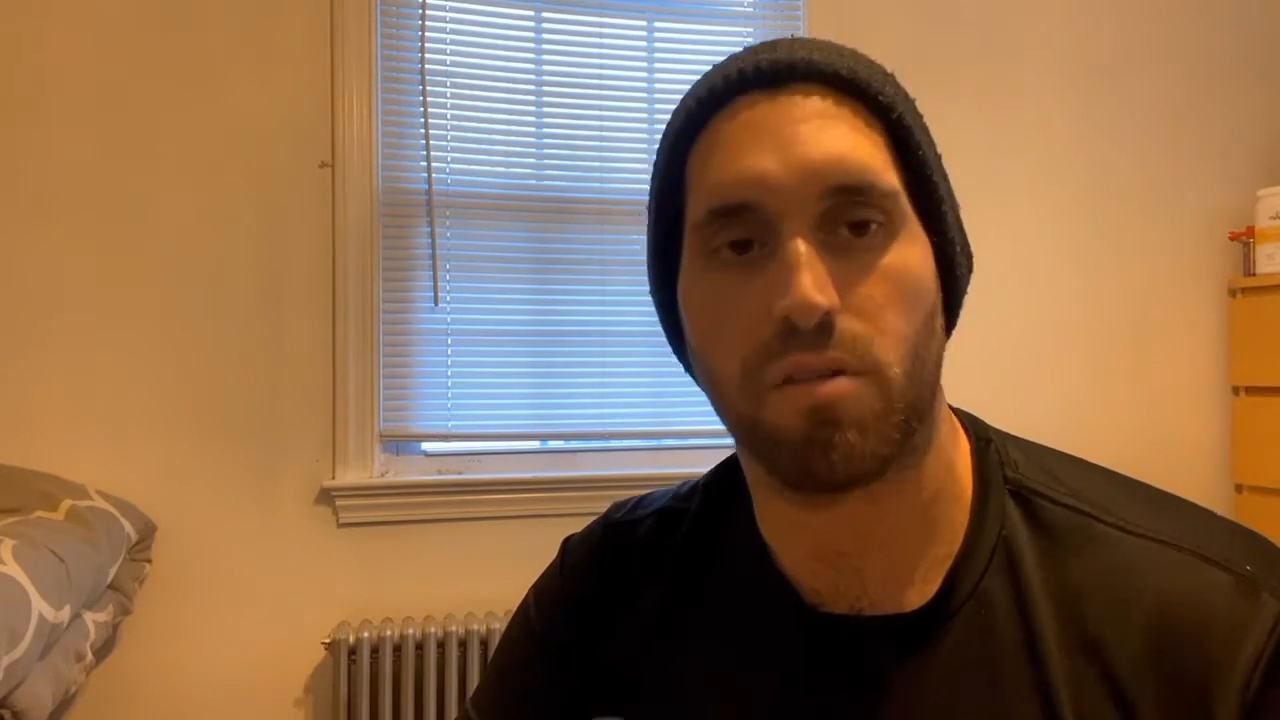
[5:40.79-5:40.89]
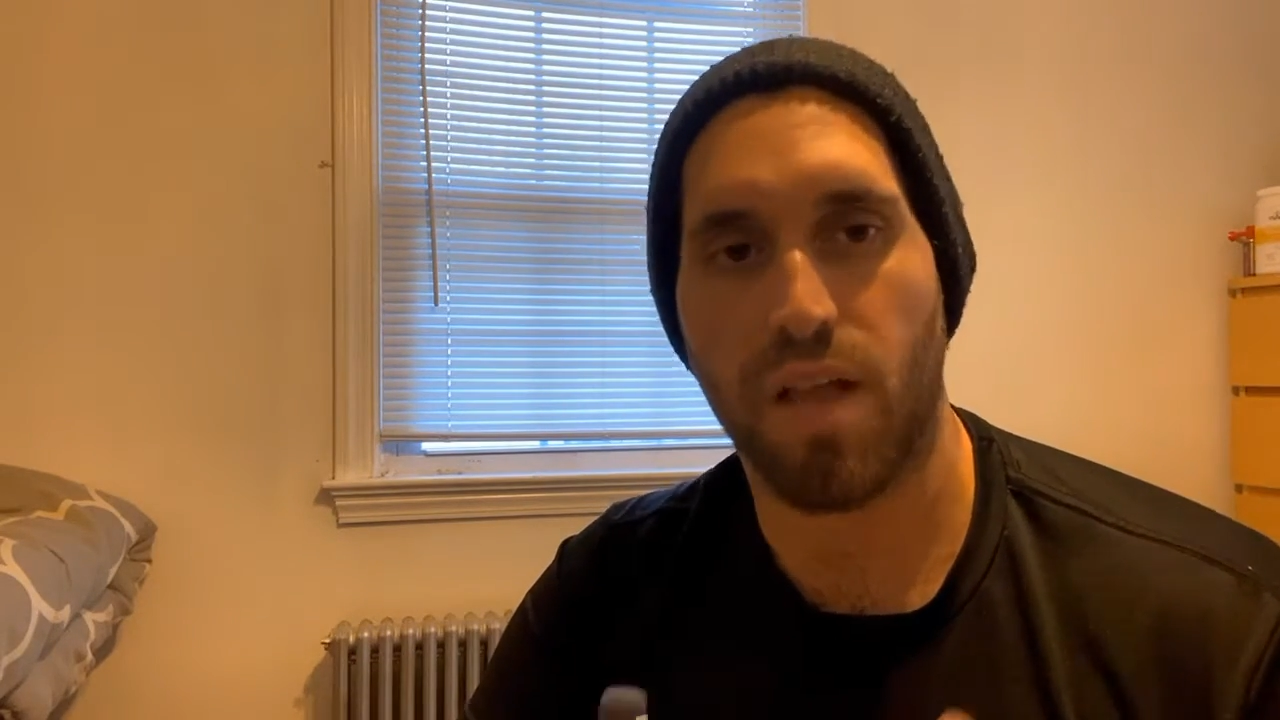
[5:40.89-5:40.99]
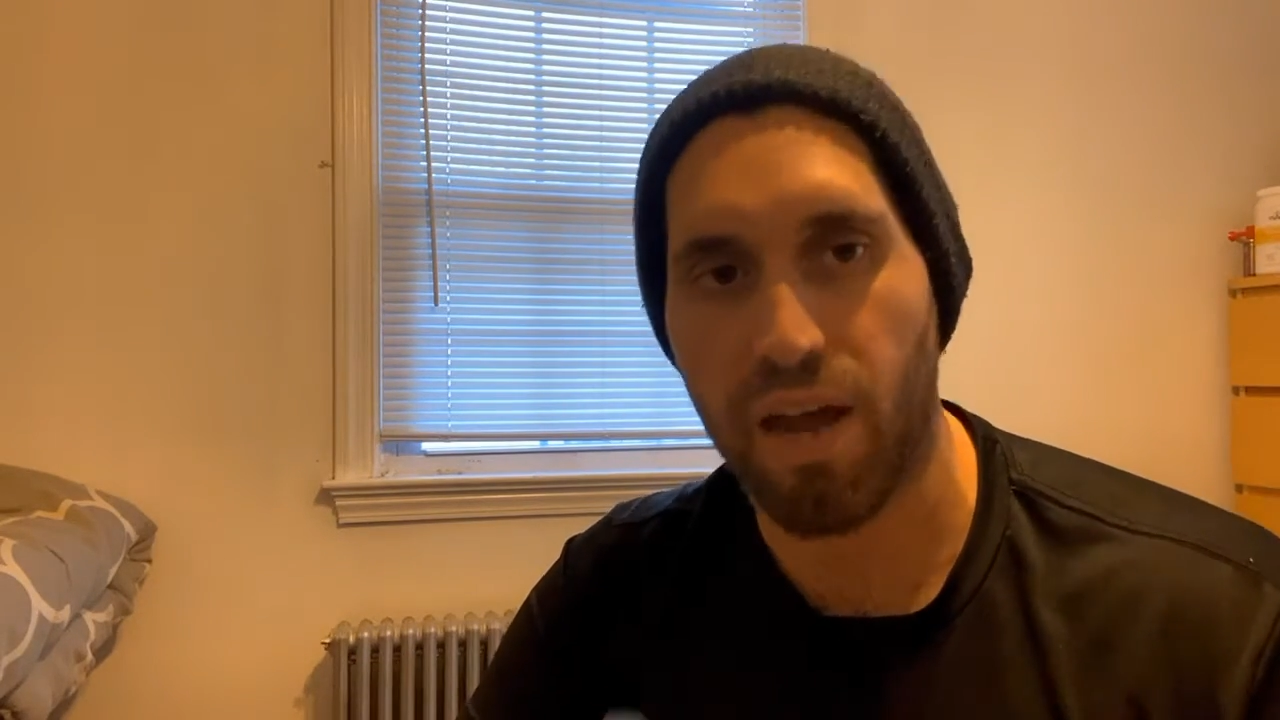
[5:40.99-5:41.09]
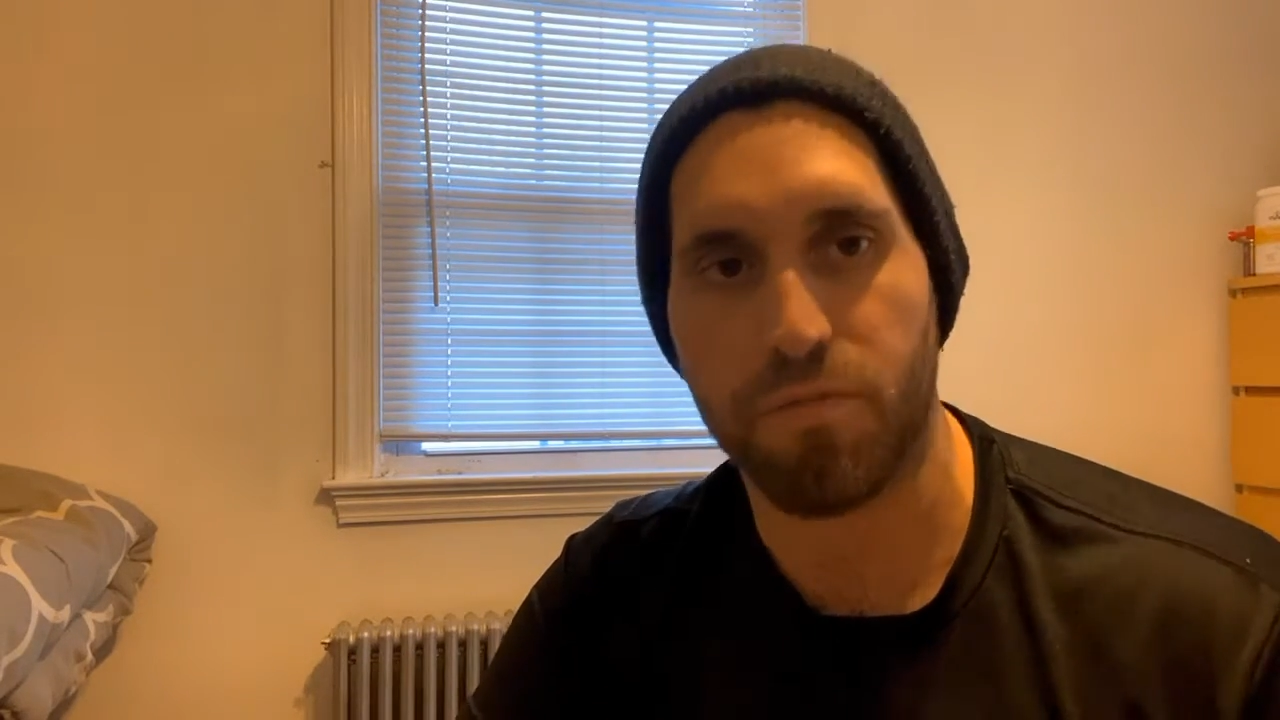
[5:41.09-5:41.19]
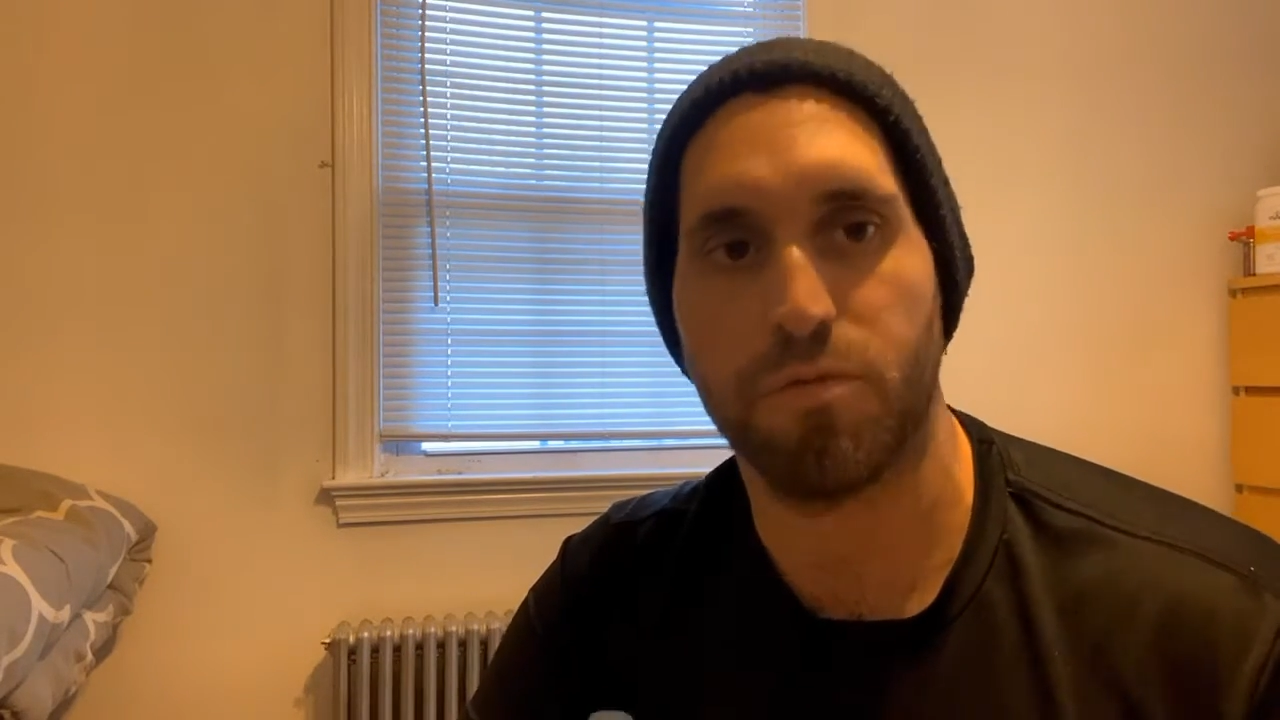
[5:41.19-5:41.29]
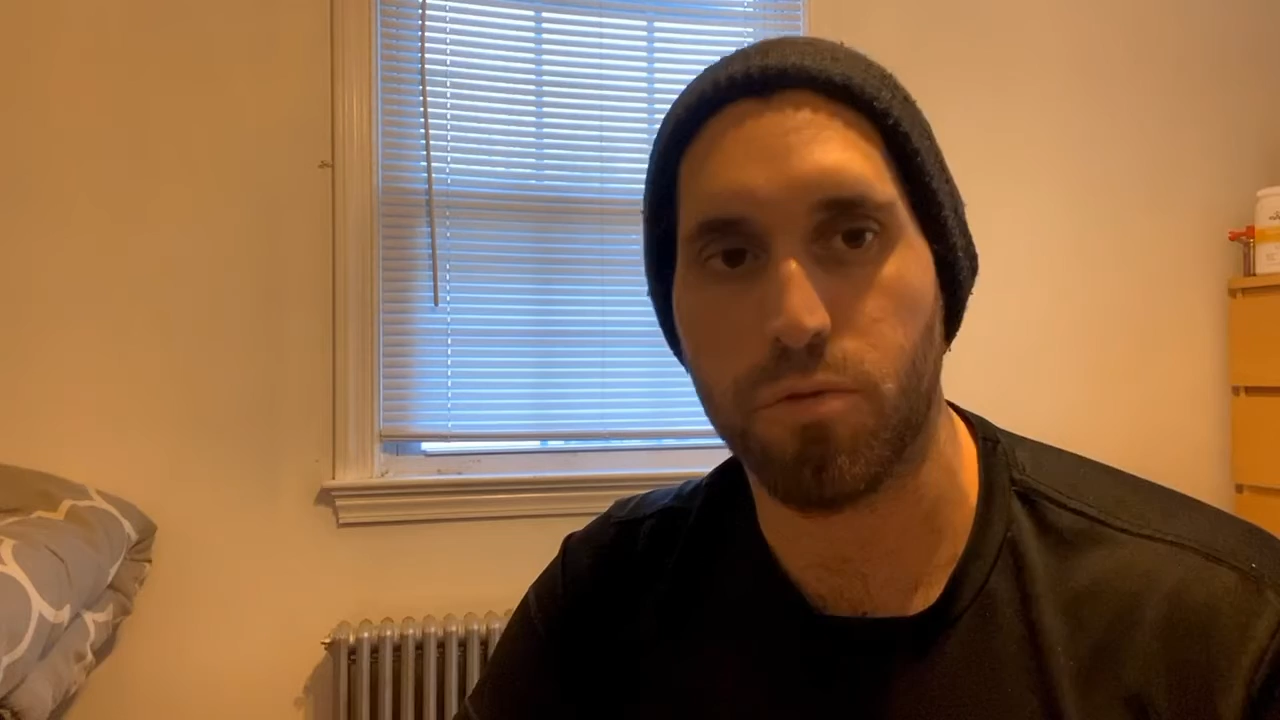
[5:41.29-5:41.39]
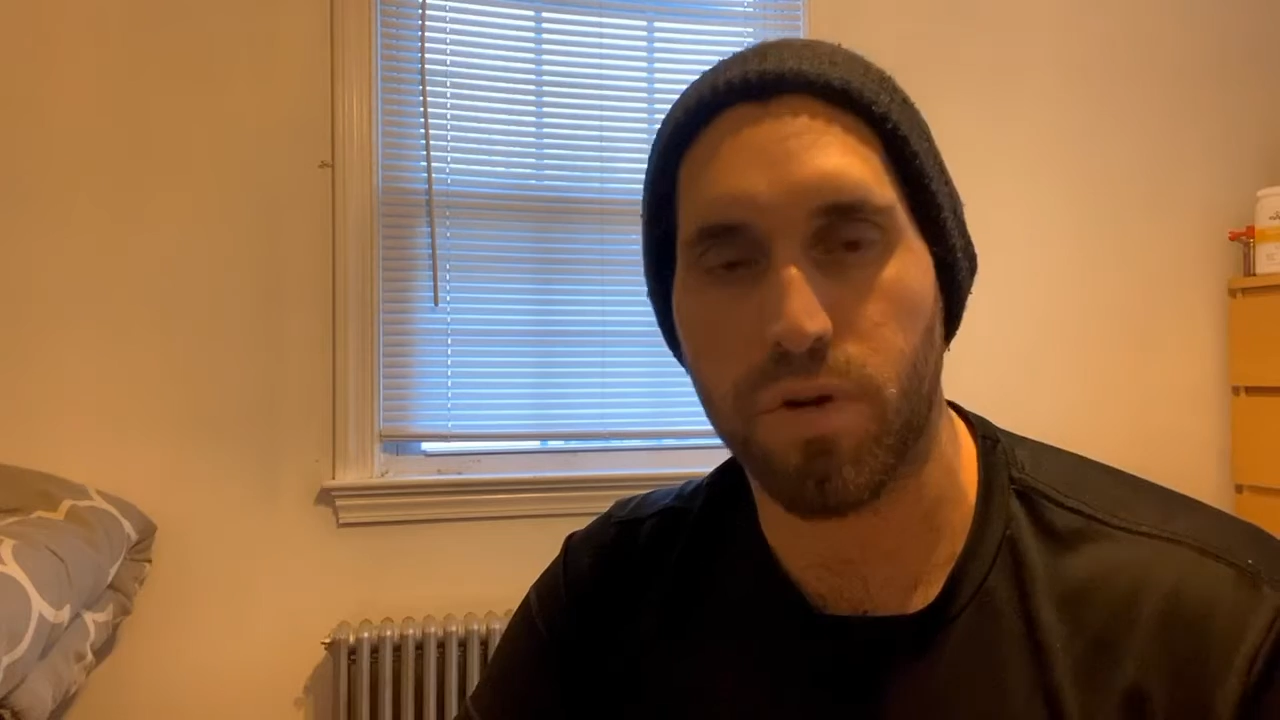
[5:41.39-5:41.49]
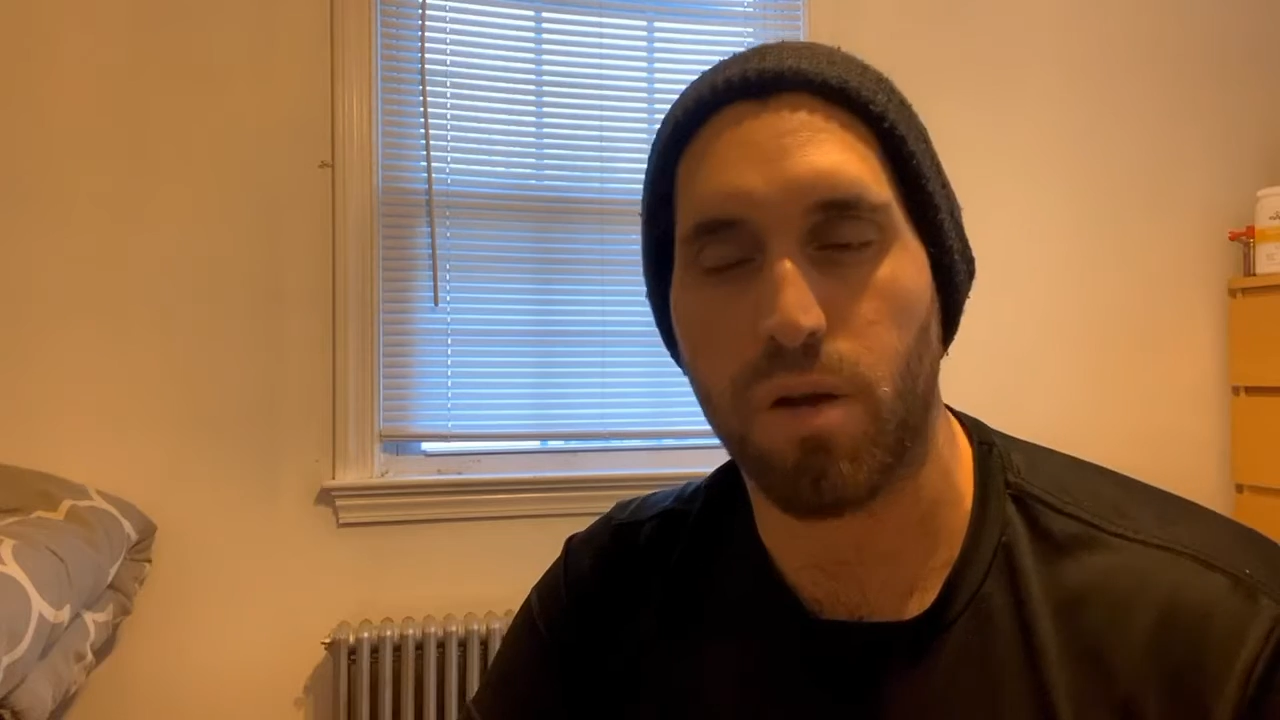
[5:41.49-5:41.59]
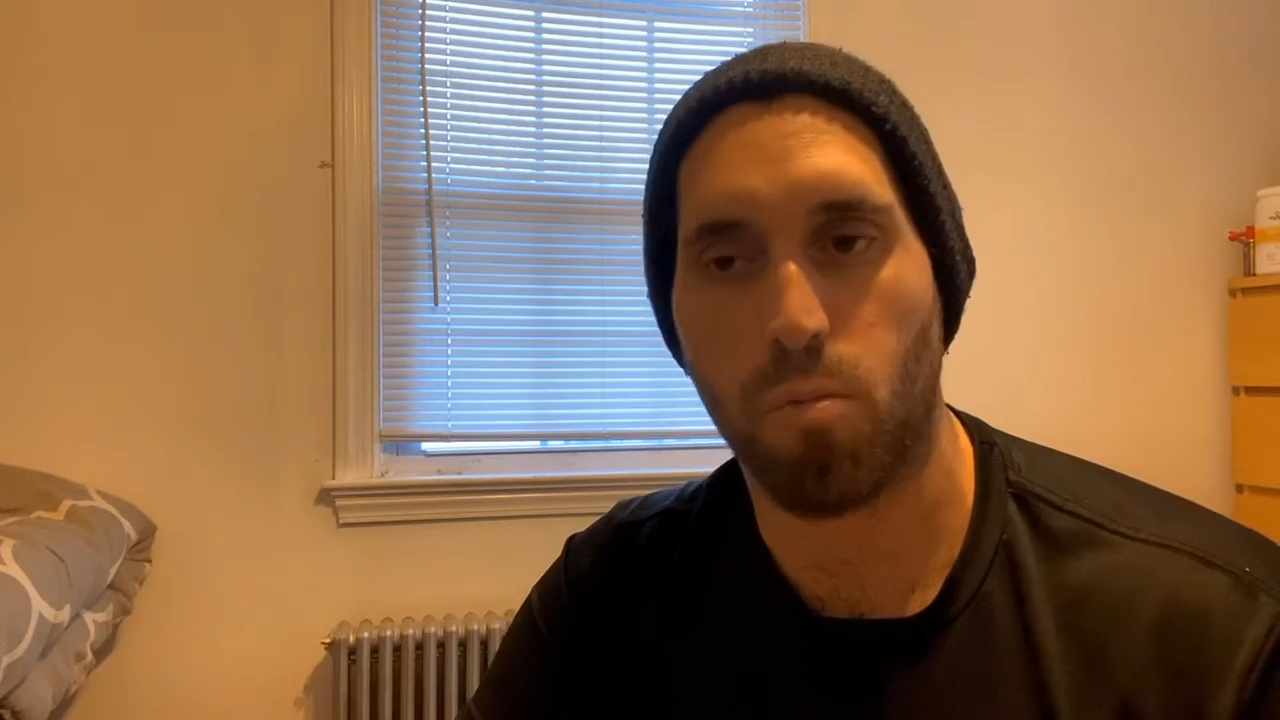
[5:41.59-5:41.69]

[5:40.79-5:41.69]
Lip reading: lot of food at